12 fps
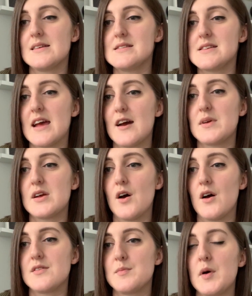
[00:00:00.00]
yeah, we
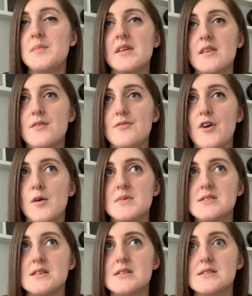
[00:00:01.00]
got bumped into the
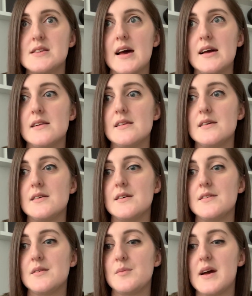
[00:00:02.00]
pharmacist Niall
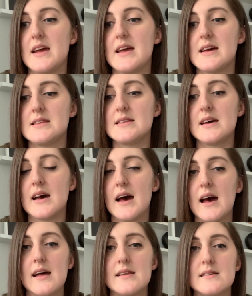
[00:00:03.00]
on the way in,
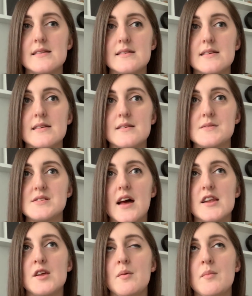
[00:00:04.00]
and I was
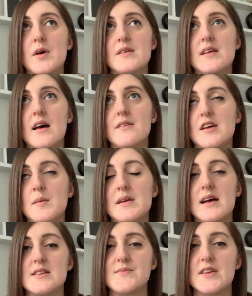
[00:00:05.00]
chatting to him about that. I think in my
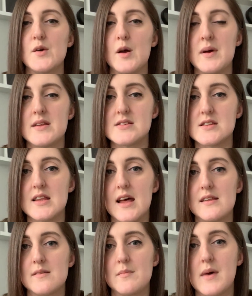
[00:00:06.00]
last video I mentioned
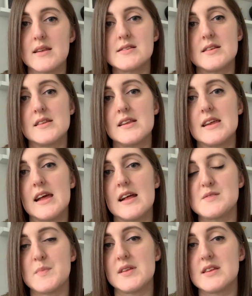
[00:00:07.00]
that medicine that he
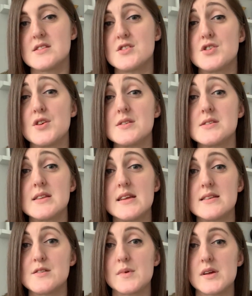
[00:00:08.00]
gets Mondays and
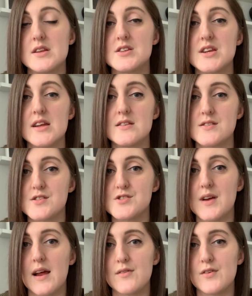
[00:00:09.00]
Tuesdays, we're going to change the
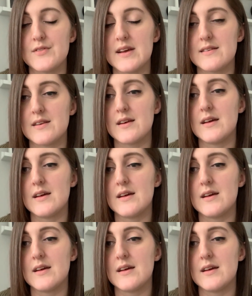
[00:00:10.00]
strength of it.